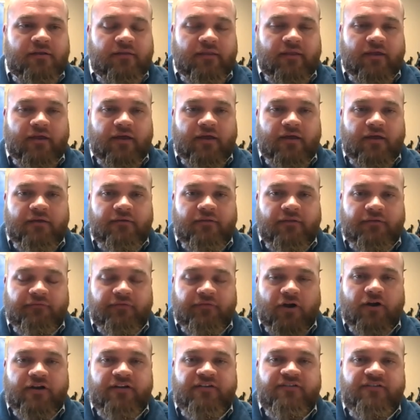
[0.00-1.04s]
the the
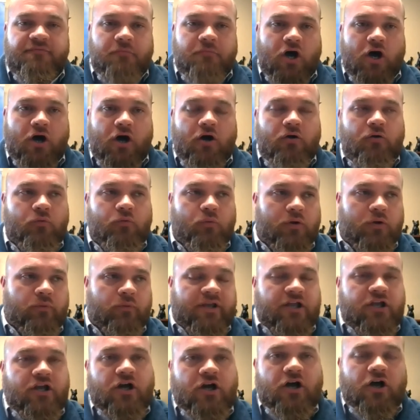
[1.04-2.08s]
very small what we
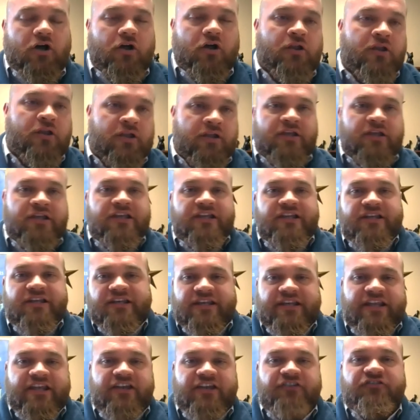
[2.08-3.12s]
call
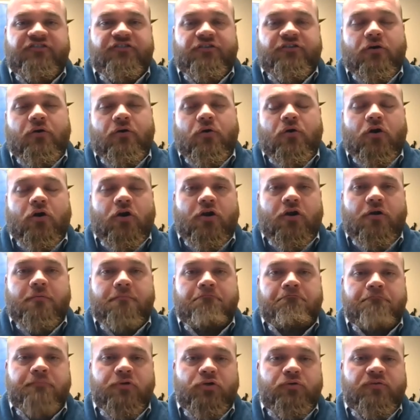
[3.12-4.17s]
niche or
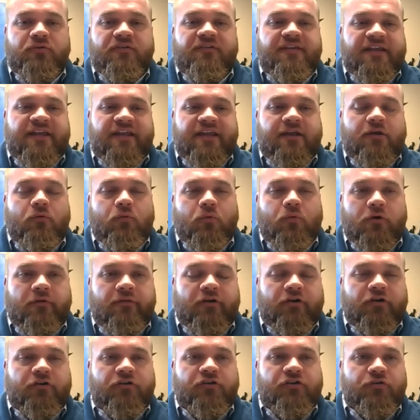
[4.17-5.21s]
boutique where
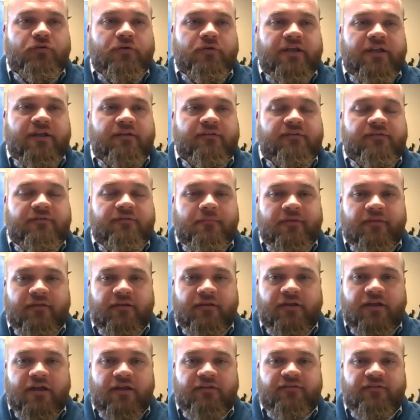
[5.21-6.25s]
they're doing some of
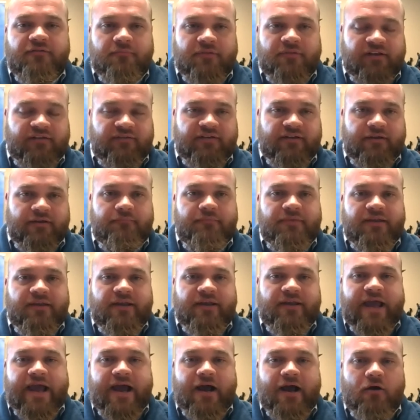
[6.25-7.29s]
the custom exempt
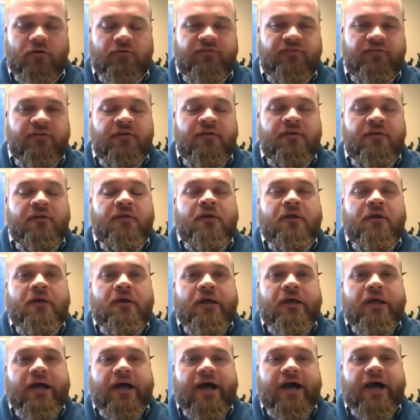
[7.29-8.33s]
in-house
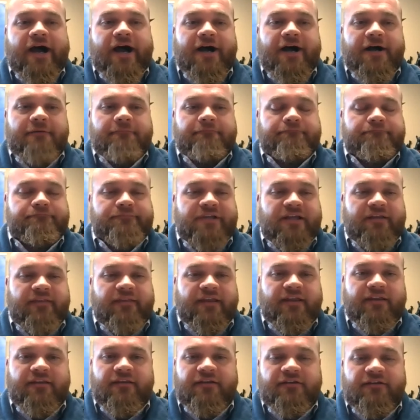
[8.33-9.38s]
um, and
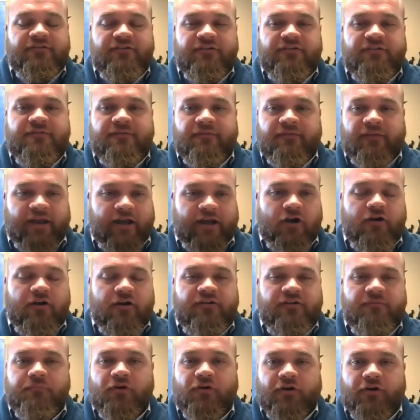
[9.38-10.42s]
then the, just there
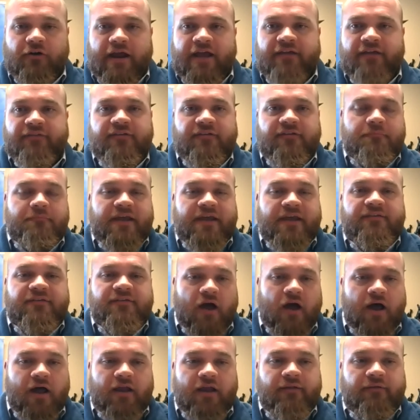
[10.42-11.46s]
it progresses based
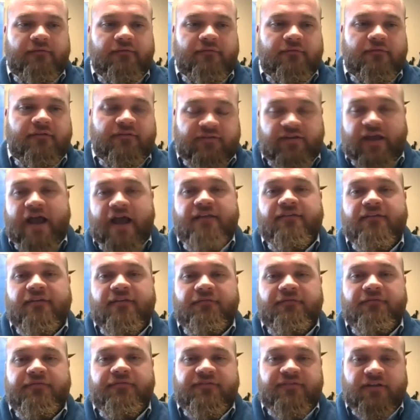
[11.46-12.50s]
on the size of
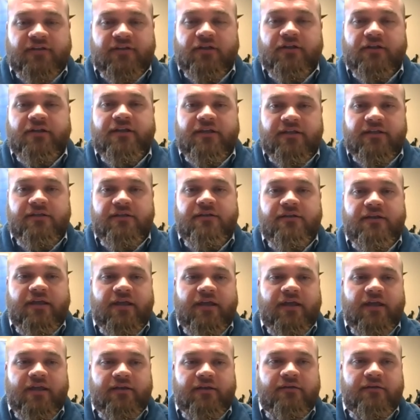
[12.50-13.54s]
the facility
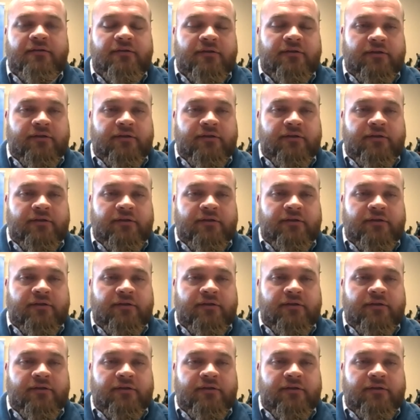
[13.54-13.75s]
and